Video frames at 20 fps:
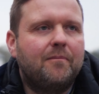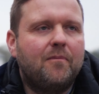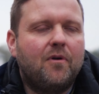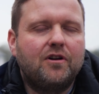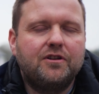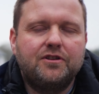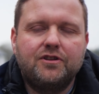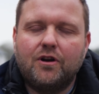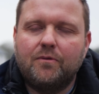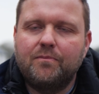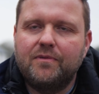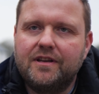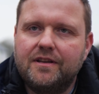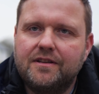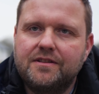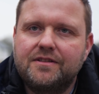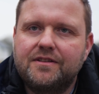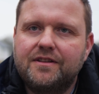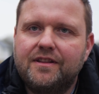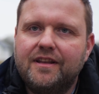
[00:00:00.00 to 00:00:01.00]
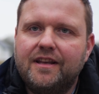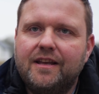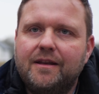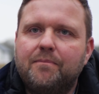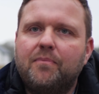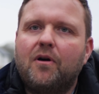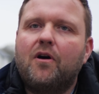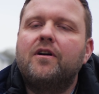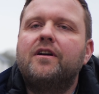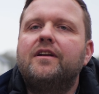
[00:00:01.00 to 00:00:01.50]
My job is
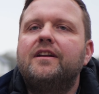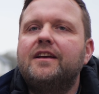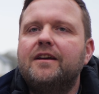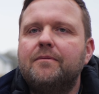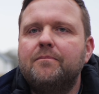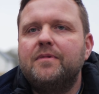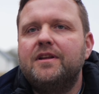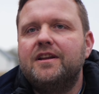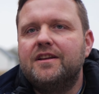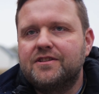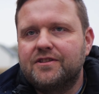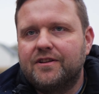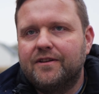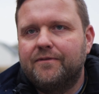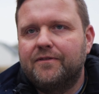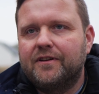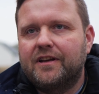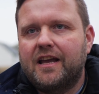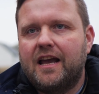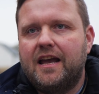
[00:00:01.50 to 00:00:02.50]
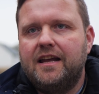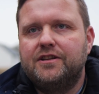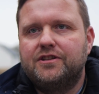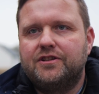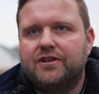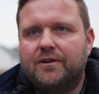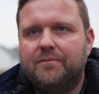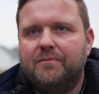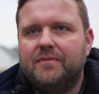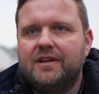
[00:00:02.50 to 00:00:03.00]
the Pioneer Minister for
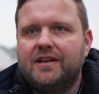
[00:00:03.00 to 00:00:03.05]
Keynsham.